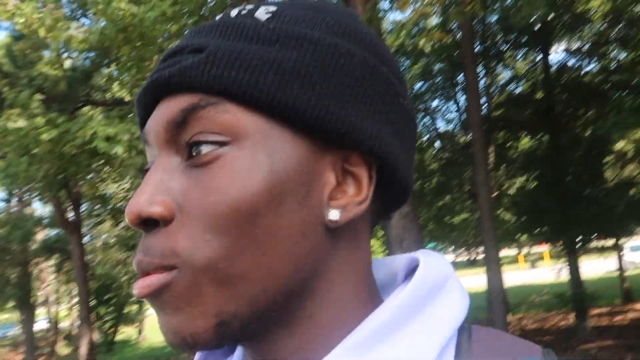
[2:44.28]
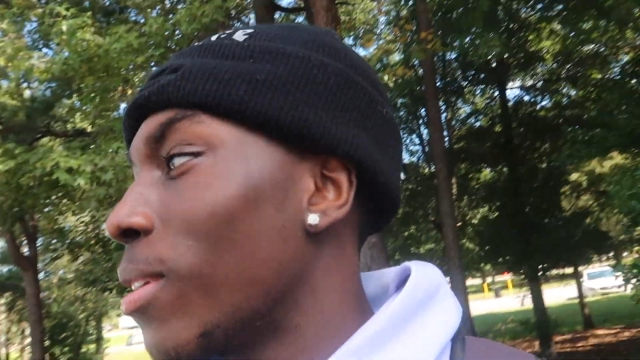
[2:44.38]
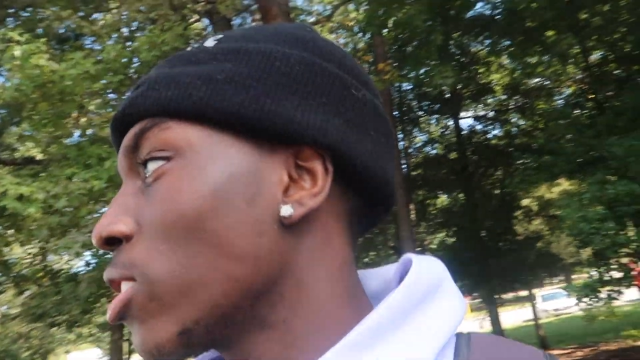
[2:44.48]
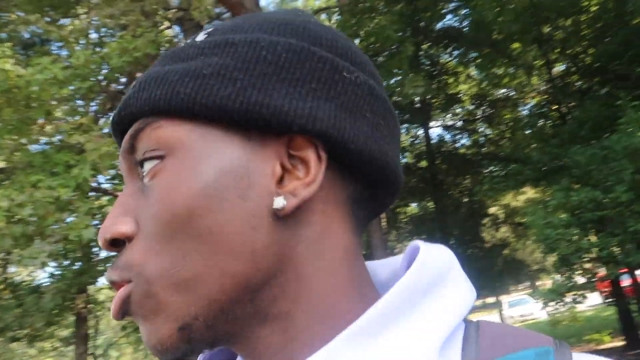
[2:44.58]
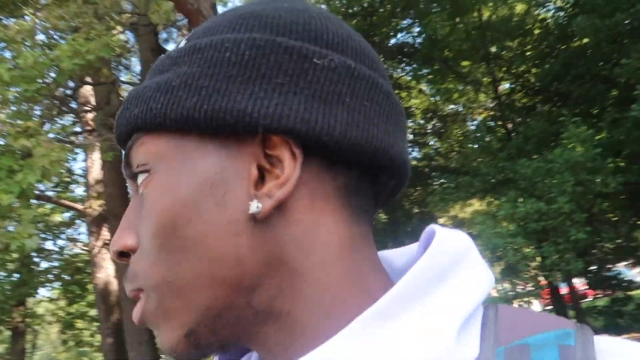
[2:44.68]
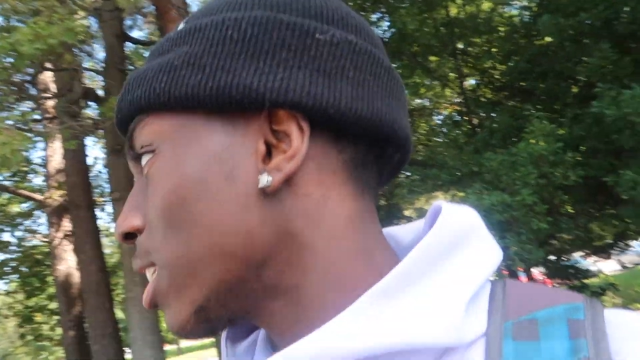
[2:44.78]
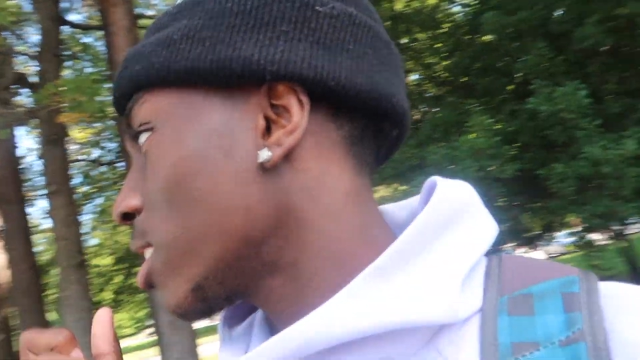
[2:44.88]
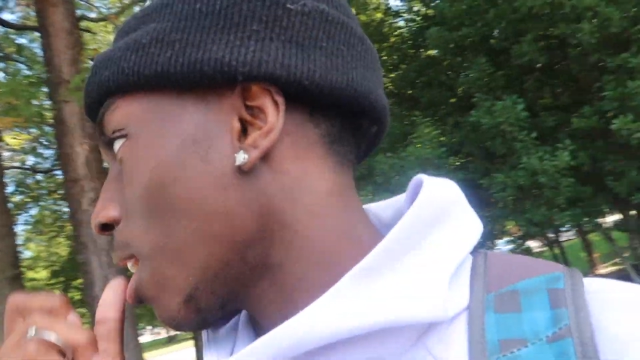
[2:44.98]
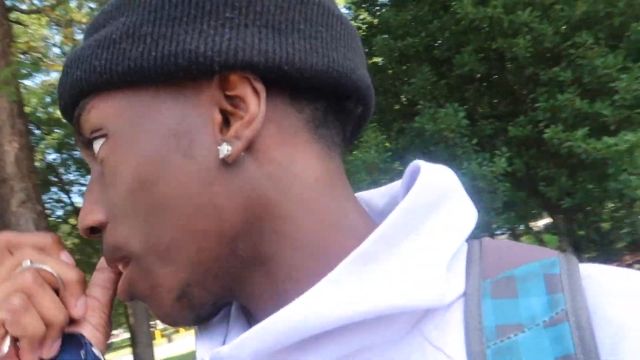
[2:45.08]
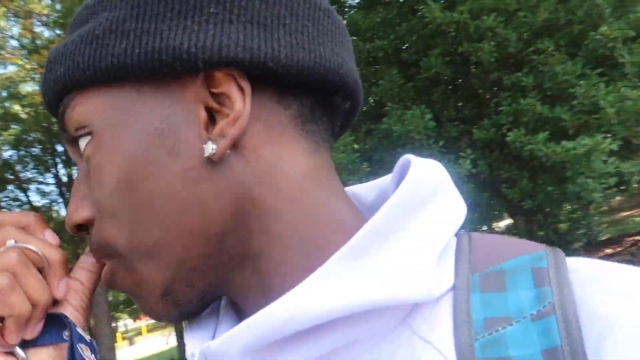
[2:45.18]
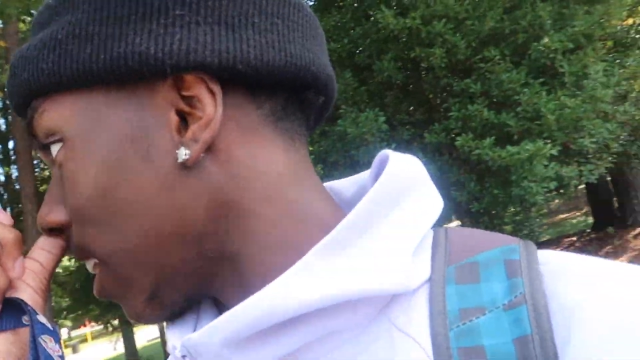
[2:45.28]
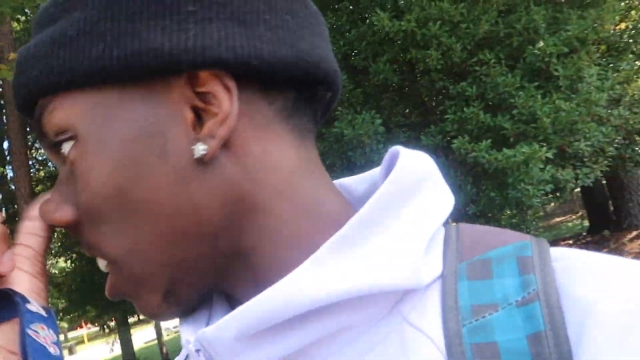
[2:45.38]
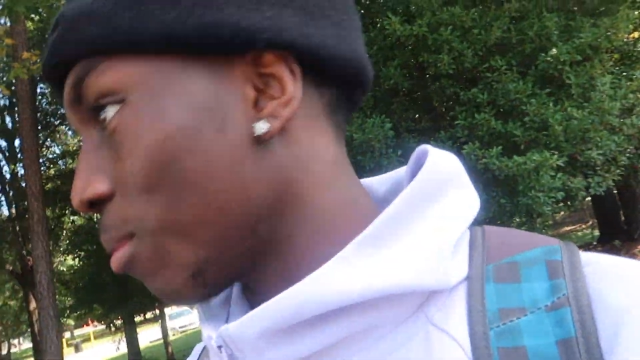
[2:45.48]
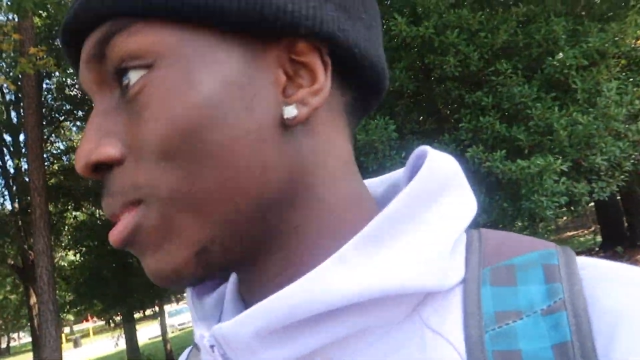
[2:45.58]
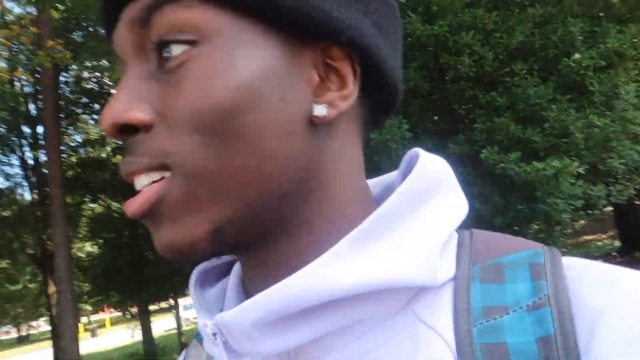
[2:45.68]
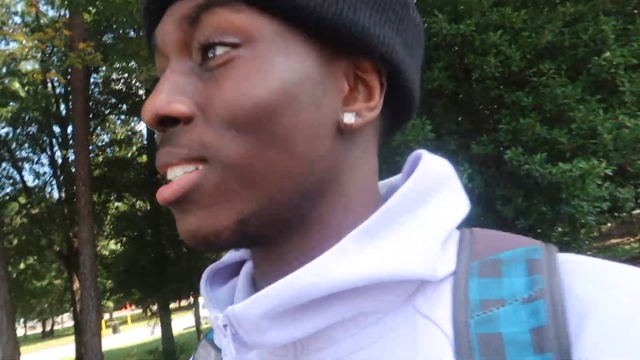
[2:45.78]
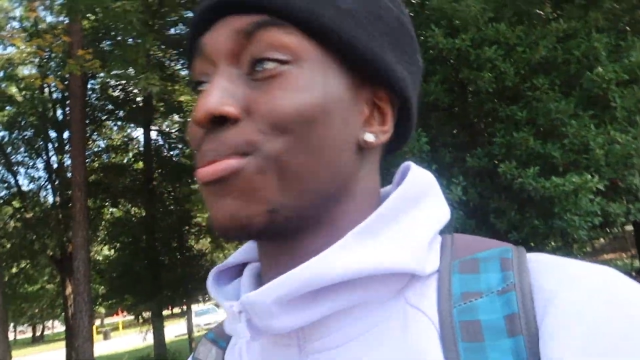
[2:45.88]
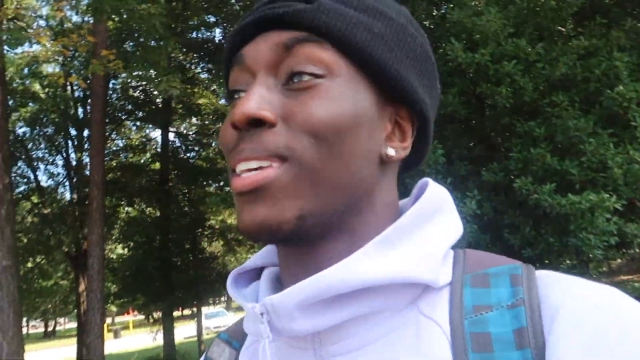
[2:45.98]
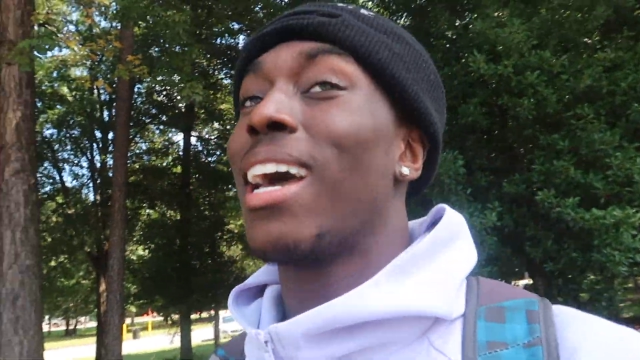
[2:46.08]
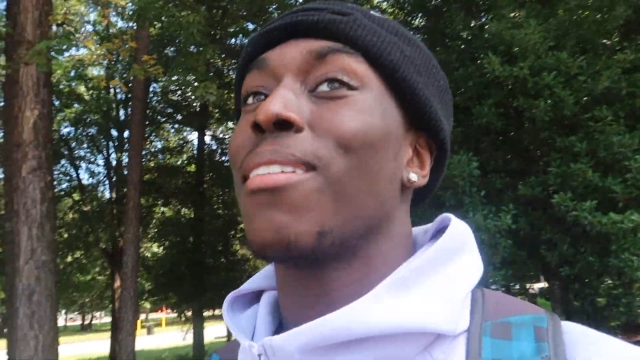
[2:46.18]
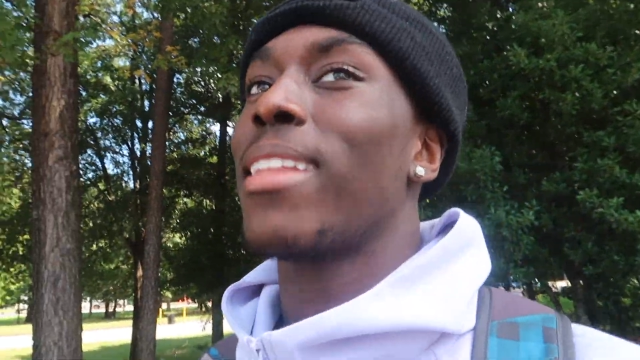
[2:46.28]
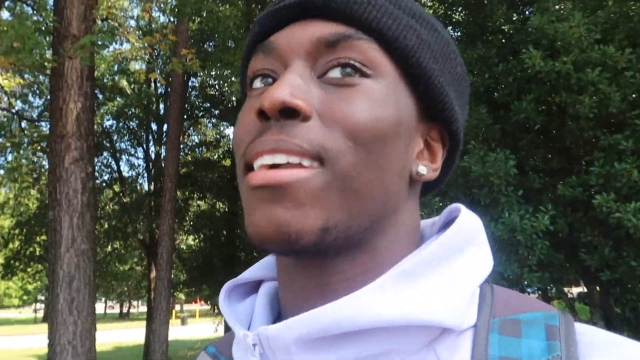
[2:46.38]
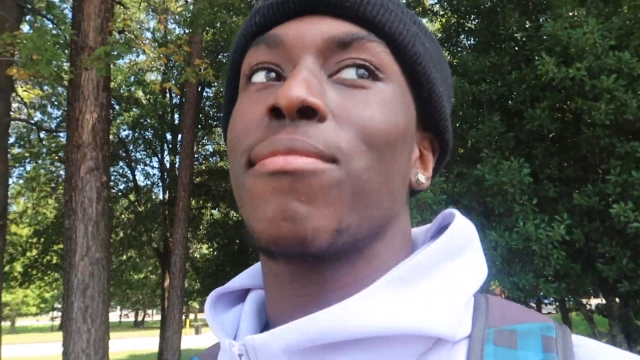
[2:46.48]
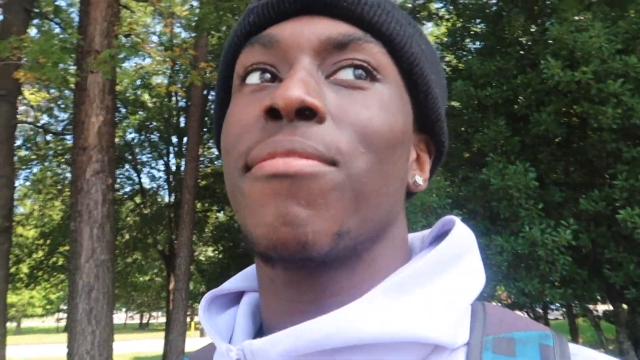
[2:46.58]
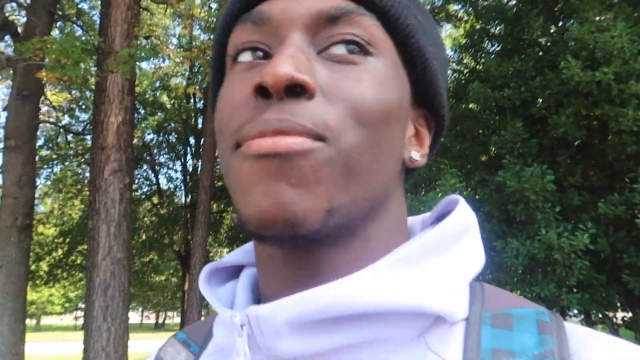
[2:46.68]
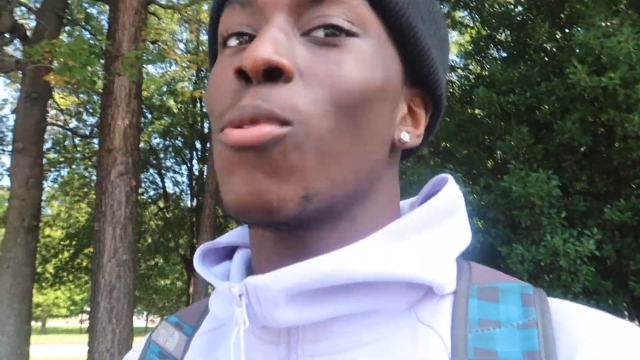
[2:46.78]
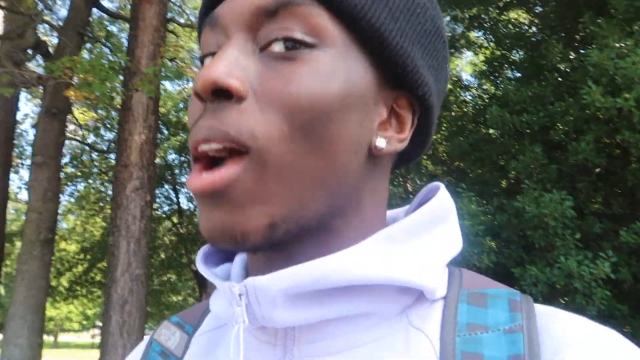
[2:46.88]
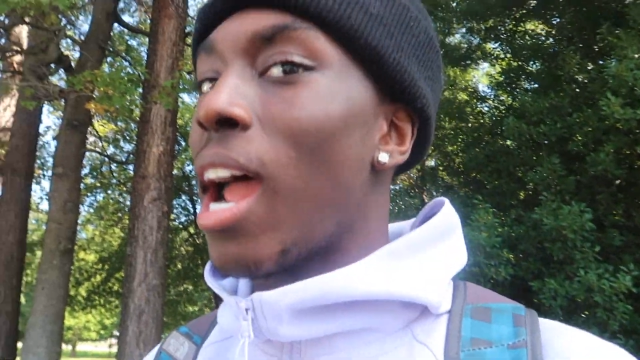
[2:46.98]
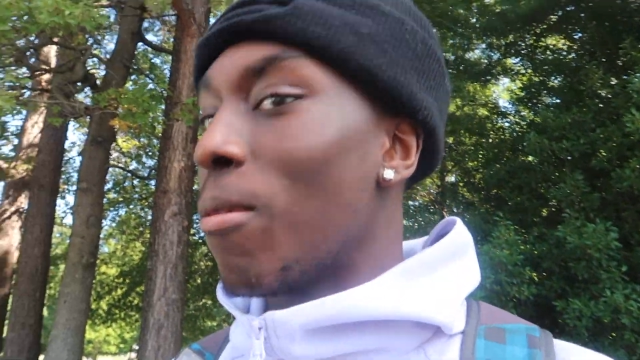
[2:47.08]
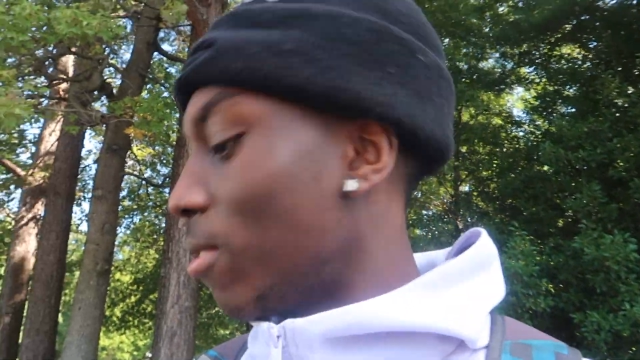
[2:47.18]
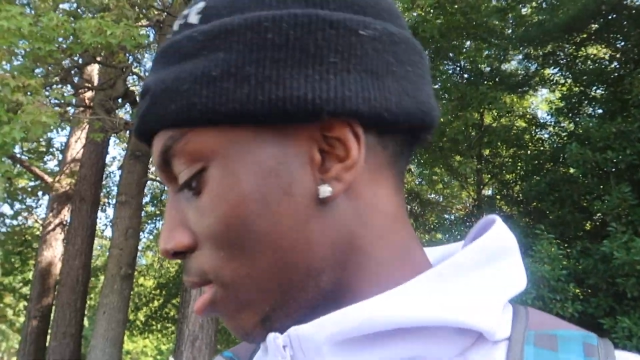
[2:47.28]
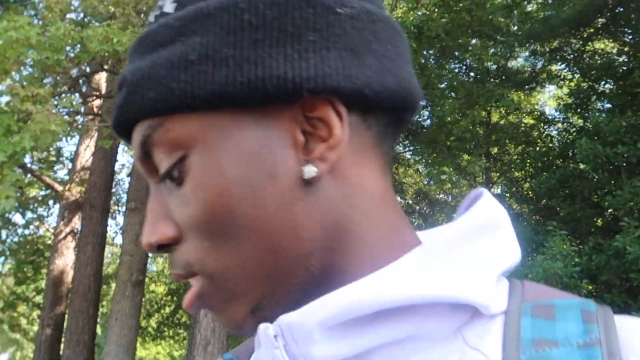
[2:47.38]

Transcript: We're about to go buy Sade right now because we have like four hours to